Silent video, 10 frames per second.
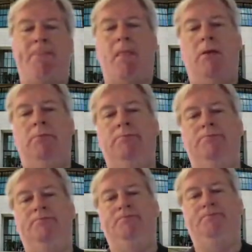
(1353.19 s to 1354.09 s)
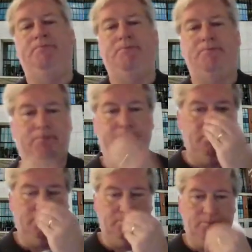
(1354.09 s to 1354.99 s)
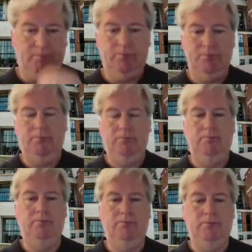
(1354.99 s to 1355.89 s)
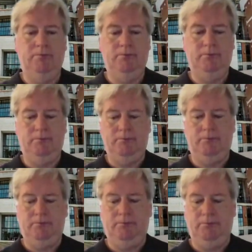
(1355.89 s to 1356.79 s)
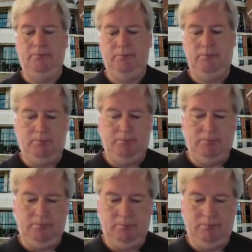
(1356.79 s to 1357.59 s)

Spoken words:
No words are spoken by the person on screen.